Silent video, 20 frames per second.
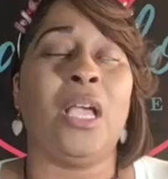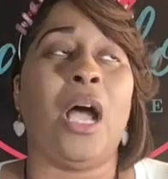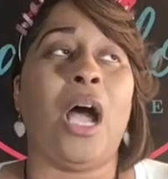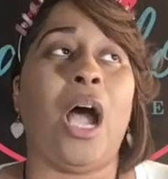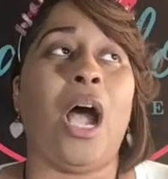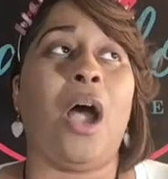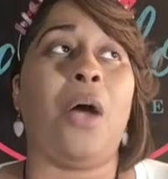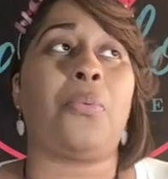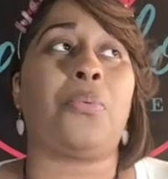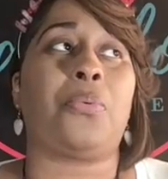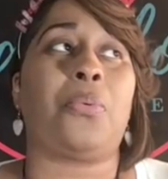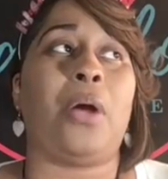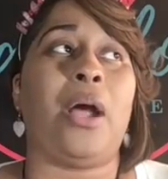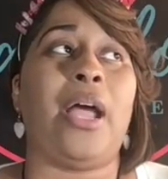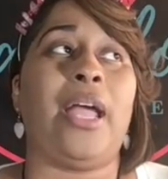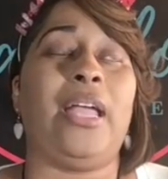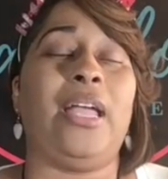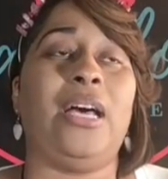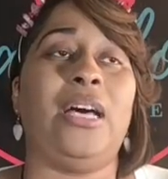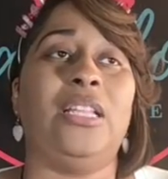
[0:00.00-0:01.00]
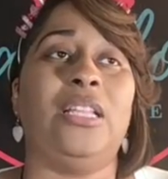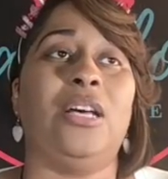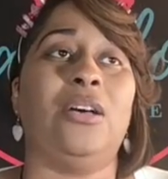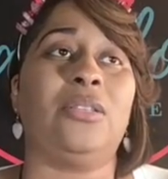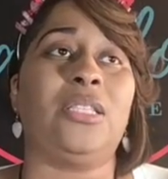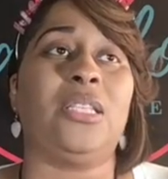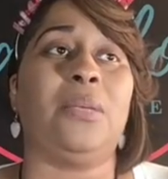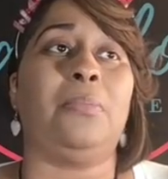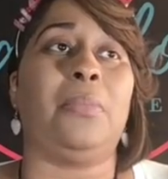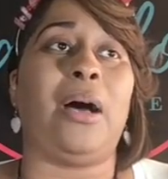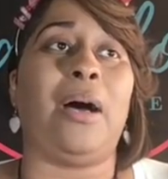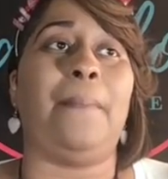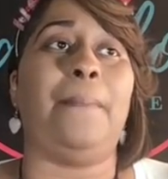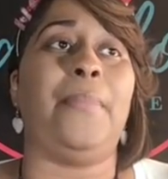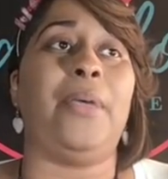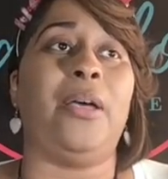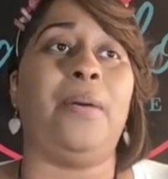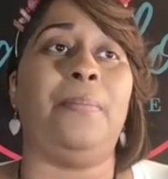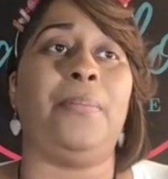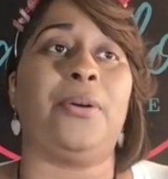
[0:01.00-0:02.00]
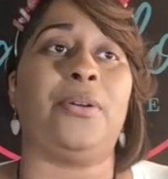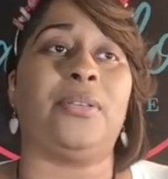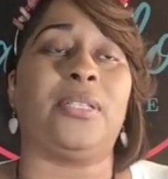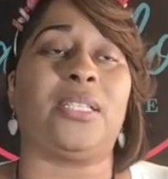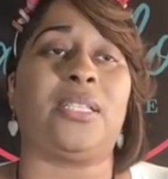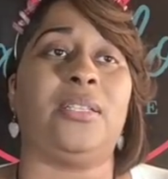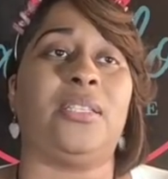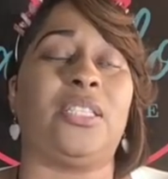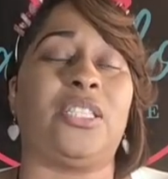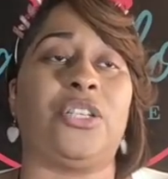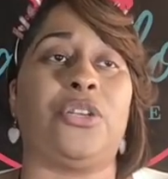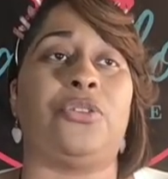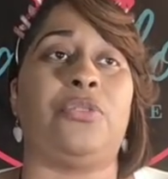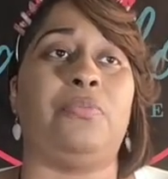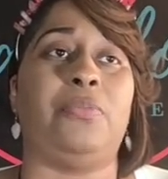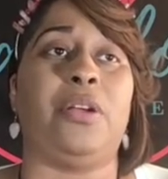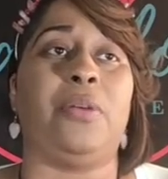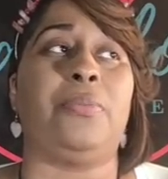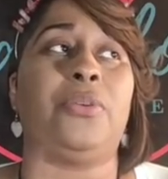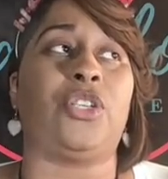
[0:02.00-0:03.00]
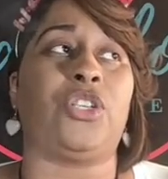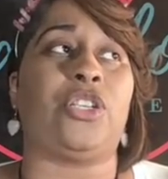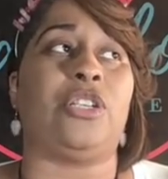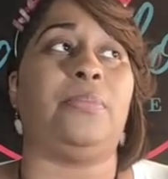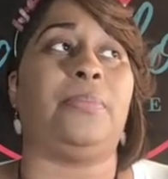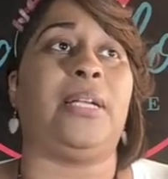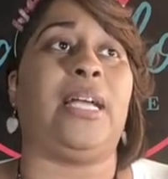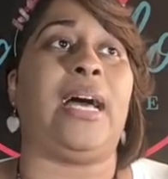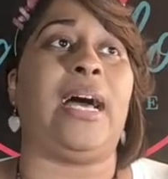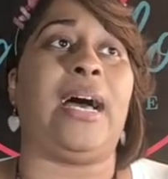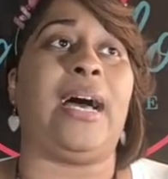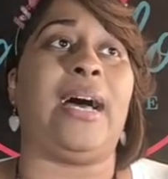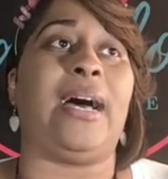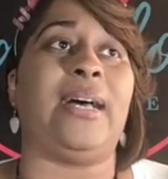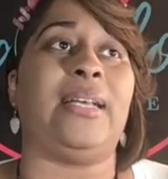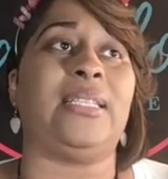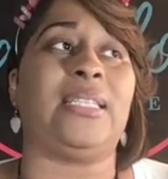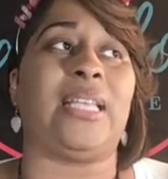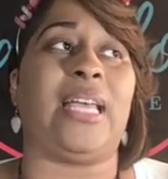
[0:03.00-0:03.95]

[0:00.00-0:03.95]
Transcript: All right. Hello to my members. Consider membership, guys.